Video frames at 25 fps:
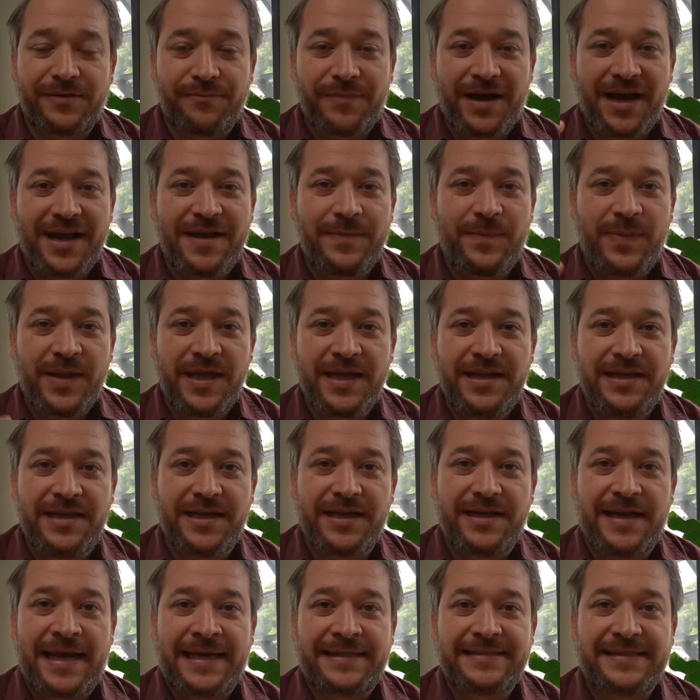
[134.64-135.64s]
And my
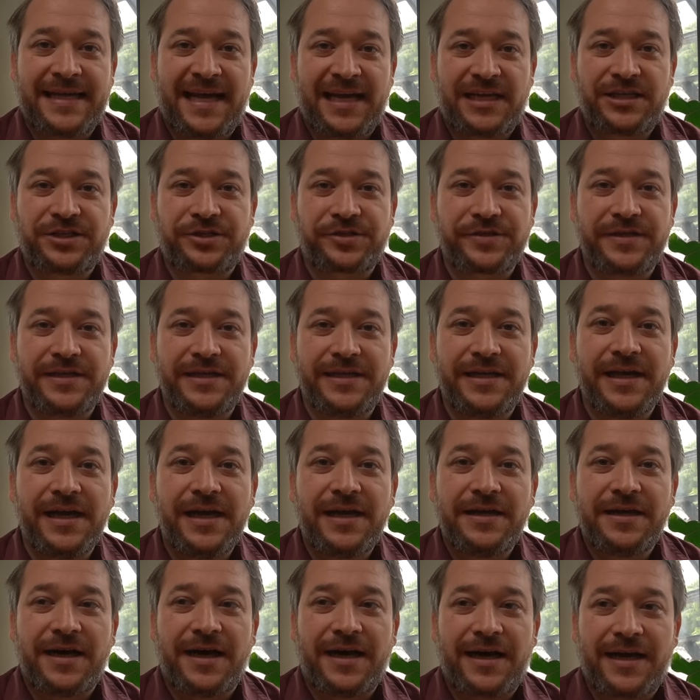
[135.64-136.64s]
opinion has actually
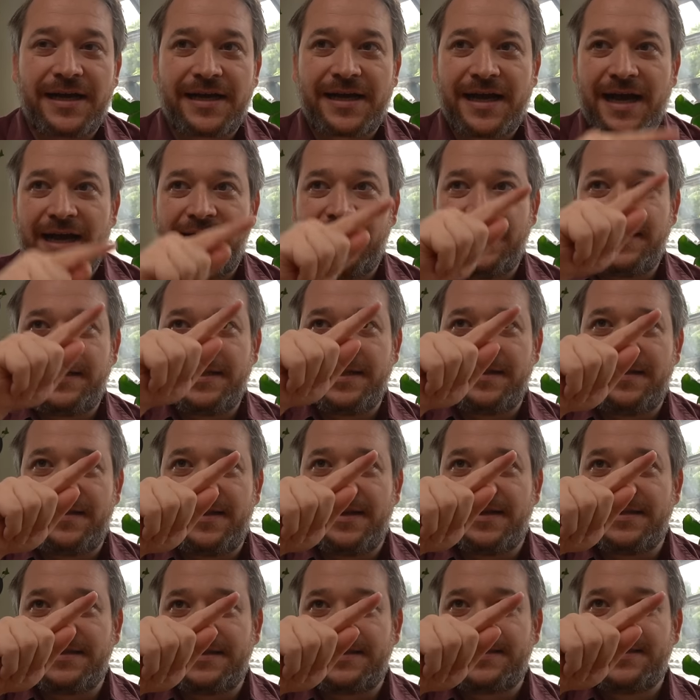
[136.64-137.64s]
kind of did
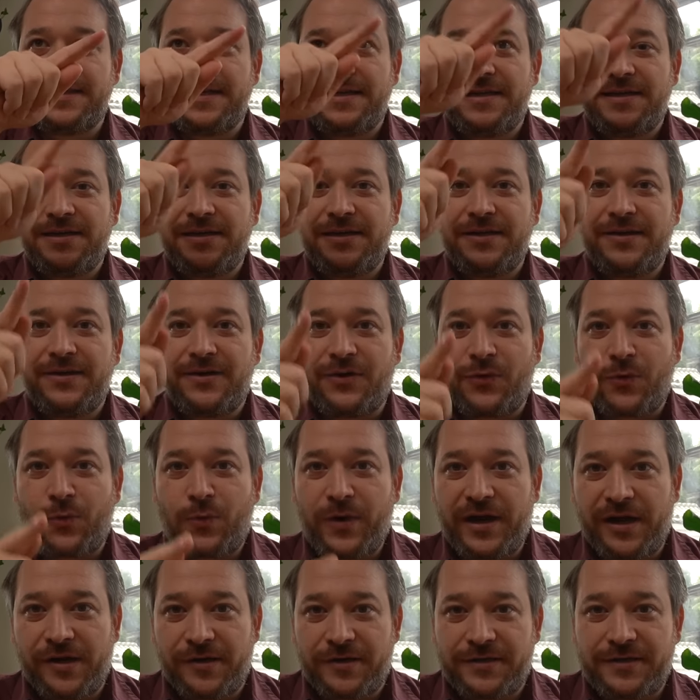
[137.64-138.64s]
this
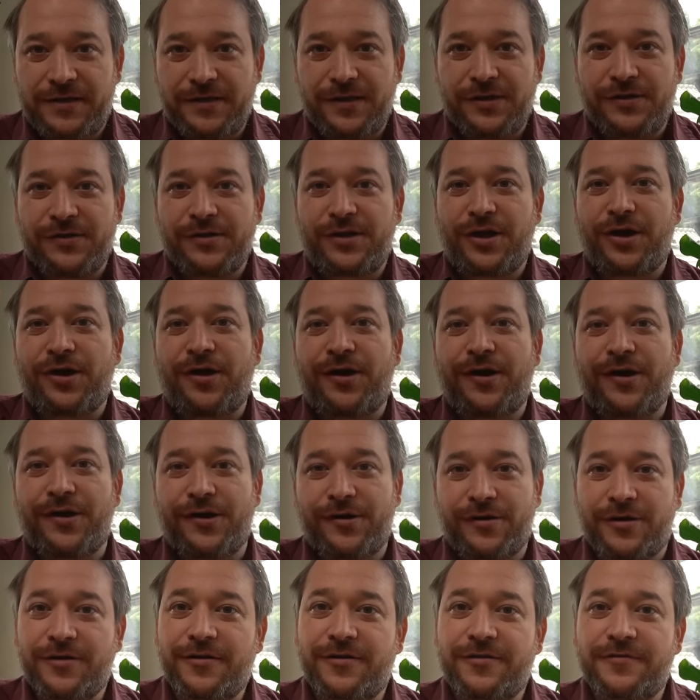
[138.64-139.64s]
weird little
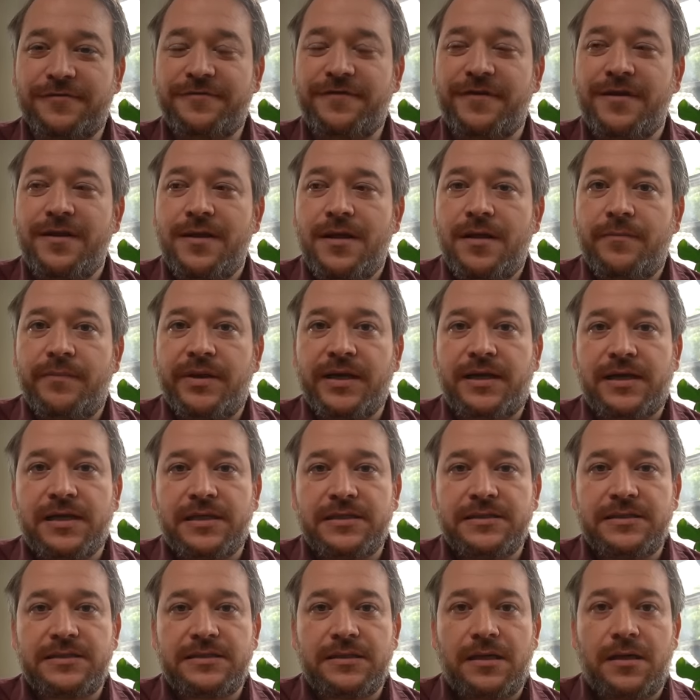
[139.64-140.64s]
curve,
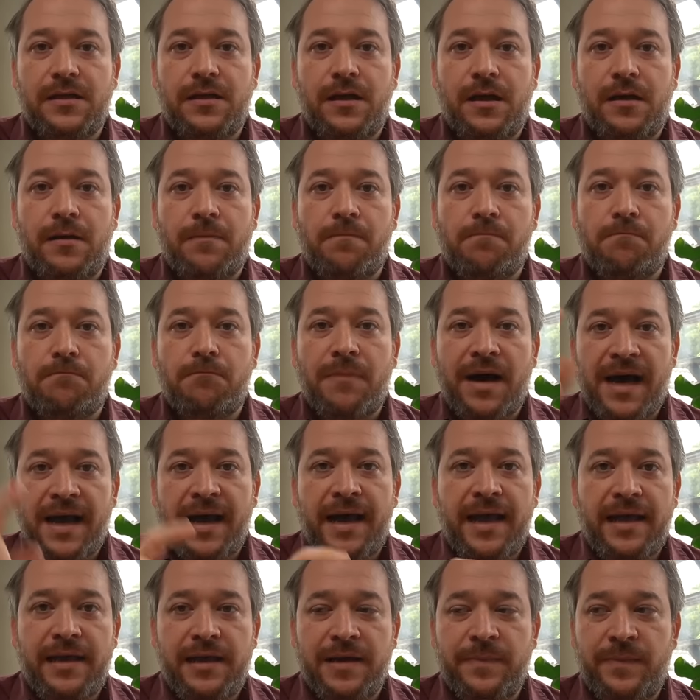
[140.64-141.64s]
because
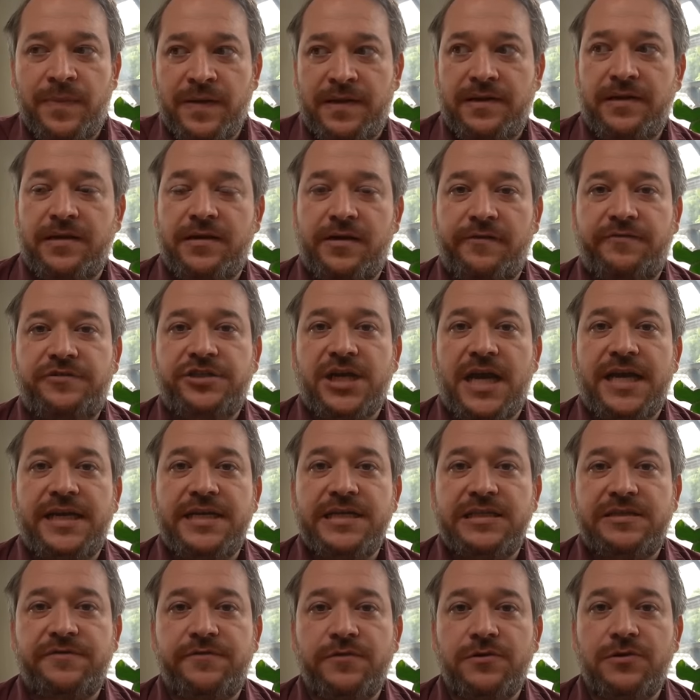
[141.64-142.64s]
my opinion of
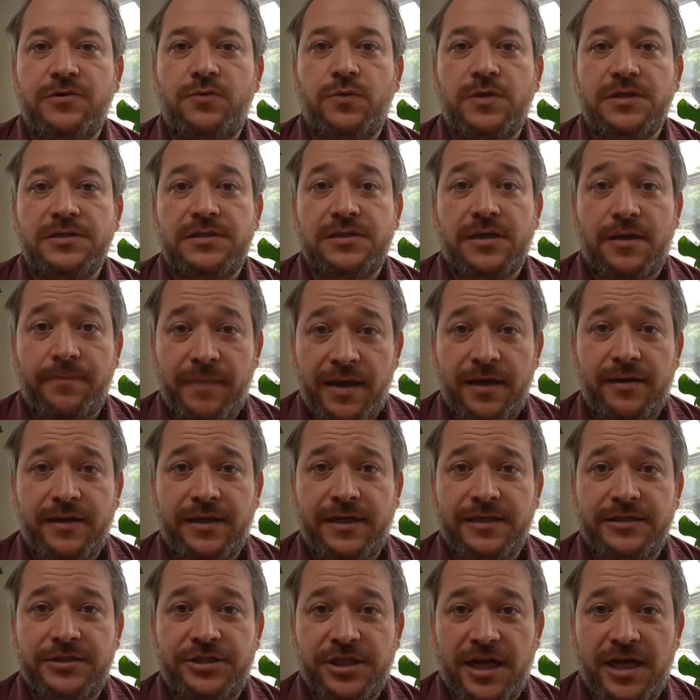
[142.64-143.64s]
Chinese food was American